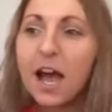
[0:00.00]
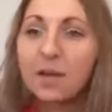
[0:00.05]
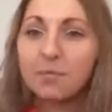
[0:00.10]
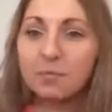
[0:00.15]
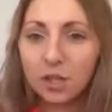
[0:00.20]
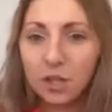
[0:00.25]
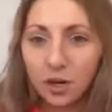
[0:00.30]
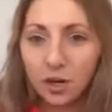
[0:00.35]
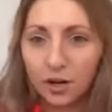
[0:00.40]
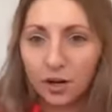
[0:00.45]

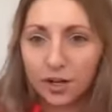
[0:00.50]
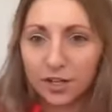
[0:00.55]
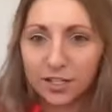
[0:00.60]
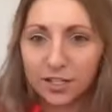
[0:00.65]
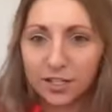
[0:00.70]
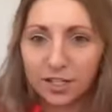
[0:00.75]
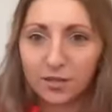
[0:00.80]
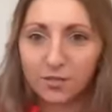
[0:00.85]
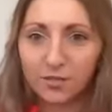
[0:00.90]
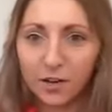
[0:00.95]
I'm
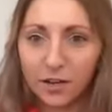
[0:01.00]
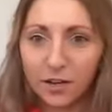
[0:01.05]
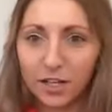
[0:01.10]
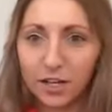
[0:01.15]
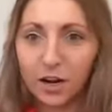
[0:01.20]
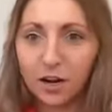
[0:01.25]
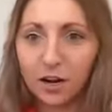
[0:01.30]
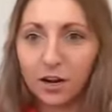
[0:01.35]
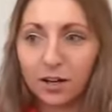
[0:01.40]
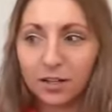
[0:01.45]
curious to the
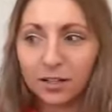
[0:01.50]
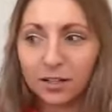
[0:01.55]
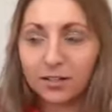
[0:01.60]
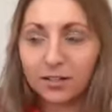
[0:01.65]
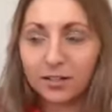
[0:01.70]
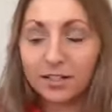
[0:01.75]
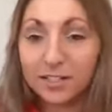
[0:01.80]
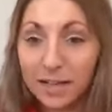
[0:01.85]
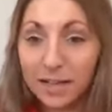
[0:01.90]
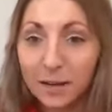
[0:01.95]
funding on
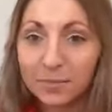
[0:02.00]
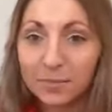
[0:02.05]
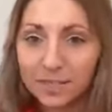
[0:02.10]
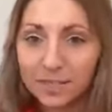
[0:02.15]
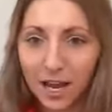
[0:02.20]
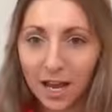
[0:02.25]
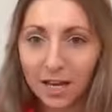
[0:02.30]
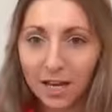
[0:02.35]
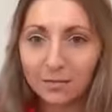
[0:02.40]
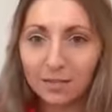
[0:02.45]
the Dem
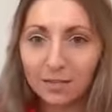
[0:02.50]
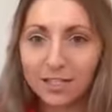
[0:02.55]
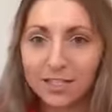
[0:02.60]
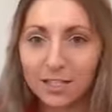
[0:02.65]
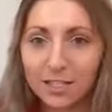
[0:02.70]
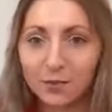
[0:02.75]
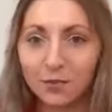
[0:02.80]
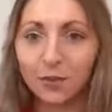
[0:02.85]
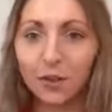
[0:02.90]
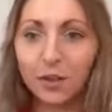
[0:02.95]
side, because
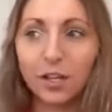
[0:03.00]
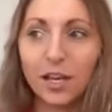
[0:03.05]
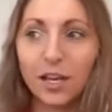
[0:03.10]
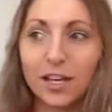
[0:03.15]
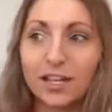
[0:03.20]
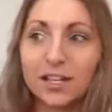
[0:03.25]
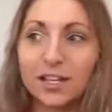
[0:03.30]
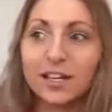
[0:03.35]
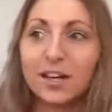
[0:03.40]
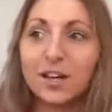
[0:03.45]
I feel
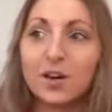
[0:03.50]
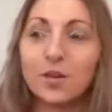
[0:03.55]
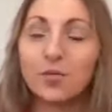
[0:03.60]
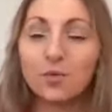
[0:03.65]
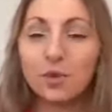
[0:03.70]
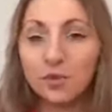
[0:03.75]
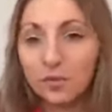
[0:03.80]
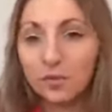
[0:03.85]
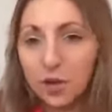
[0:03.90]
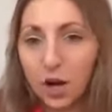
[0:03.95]
like
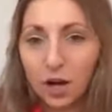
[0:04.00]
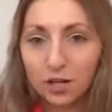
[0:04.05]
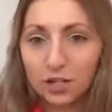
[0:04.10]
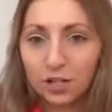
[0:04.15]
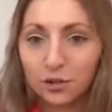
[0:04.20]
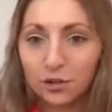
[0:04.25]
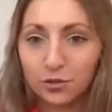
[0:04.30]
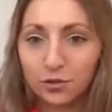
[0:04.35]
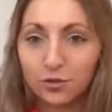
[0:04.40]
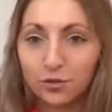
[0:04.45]
we've talked
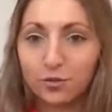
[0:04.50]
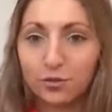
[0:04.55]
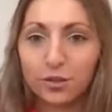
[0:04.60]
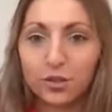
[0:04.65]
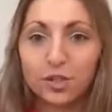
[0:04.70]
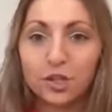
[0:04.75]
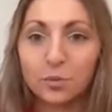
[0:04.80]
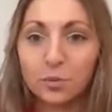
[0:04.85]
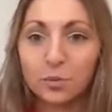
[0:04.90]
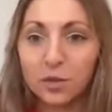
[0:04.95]
to
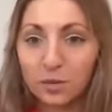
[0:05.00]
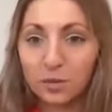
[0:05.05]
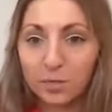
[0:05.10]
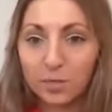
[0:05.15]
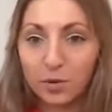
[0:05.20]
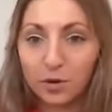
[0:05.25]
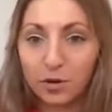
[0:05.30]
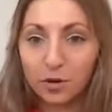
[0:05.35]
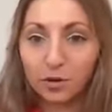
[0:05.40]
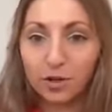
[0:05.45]
so many
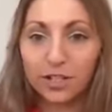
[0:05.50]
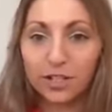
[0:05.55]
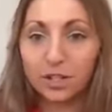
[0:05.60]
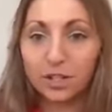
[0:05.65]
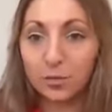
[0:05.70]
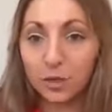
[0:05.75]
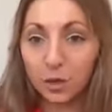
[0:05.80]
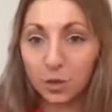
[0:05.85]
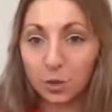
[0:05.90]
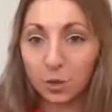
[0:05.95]
people and
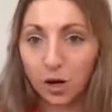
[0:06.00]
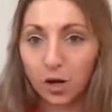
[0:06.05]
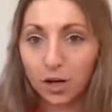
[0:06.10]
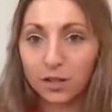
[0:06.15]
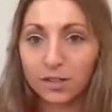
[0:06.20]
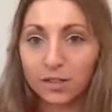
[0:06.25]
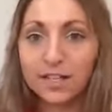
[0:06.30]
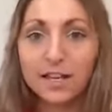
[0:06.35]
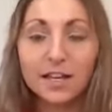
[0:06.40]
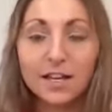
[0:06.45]
so many
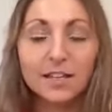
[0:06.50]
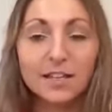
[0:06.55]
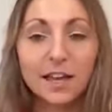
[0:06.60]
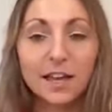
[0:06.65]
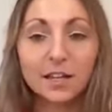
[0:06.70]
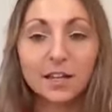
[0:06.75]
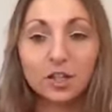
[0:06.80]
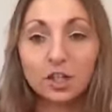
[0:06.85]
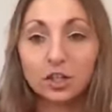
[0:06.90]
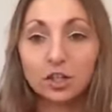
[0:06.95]
orgs
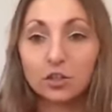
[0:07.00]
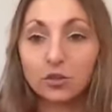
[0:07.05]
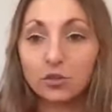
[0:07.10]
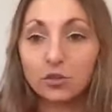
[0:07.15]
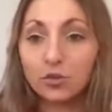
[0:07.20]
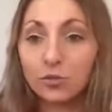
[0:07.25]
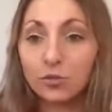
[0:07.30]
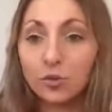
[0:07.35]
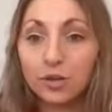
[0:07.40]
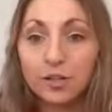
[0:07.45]
that
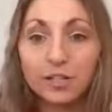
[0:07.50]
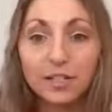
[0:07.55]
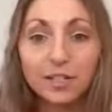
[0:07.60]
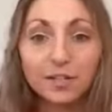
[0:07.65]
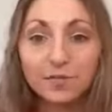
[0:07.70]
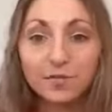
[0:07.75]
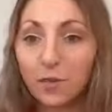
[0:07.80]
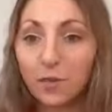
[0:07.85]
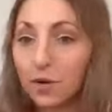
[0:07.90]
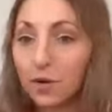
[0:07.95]
do
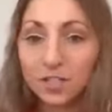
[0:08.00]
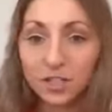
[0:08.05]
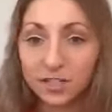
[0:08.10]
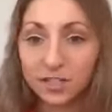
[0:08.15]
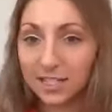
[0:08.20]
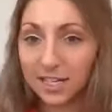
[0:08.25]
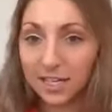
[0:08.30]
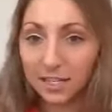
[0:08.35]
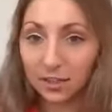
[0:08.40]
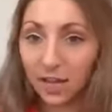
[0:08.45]
focus on
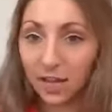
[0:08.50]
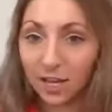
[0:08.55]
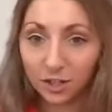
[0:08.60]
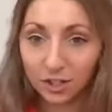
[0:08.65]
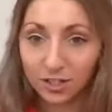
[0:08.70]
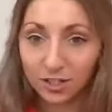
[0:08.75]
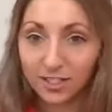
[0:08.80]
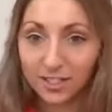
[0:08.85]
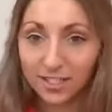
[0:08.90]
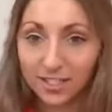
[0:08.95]
state
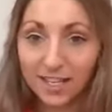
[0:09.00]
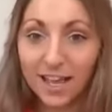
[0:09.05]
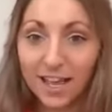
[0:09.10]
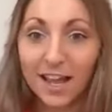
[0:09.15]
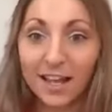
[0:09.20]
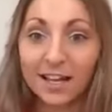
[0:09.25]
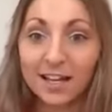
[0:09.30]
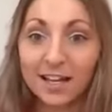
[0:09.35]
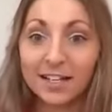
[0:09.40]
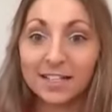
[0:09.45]
ledges,
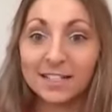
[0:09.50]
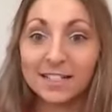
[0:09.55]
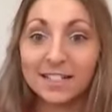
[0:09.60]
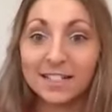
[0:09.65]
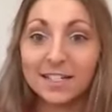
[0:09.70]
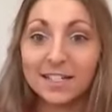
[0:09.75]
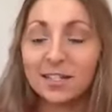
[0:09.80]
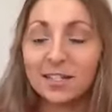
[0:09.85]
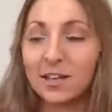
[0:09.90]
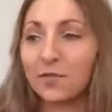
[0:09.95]
and
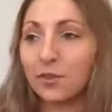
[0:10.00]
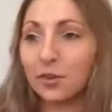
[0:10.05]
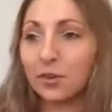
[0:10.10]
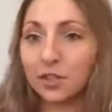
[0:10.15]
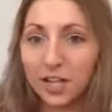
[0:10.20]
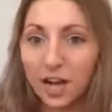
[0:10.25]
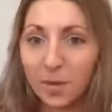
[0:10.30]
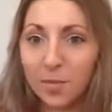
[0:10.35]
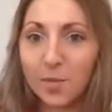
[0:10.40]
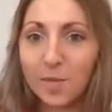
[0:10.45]
they've
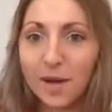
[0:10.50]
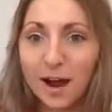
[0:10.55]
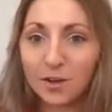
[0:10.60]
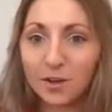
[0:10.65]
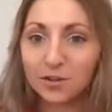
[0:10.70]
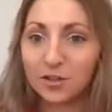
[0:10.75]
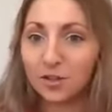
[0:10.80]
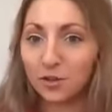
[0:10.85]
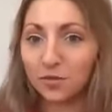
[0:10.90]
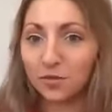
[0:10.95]
really come about
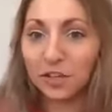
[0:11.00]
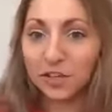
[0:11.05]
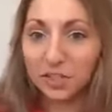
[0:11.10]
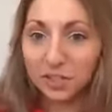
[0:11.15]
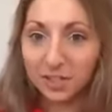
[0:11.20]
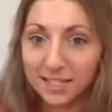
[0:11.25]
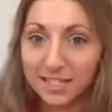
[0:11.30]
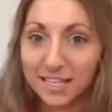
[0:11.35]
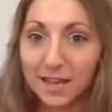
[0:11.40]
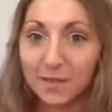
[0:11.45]
in sort of
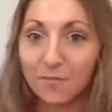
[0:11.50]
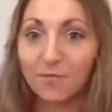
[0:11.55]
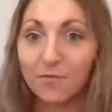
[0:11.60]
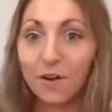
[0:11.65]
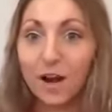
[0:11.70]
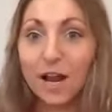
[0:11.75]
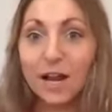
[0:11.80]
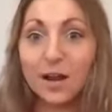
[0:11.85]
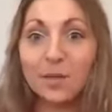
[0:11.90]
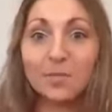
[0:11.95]
like the same
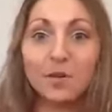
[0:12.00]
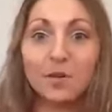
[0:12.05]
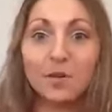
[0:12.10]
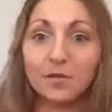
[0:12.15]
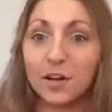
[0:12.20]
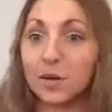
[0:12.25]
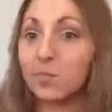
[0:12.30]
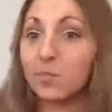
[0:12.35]
frame of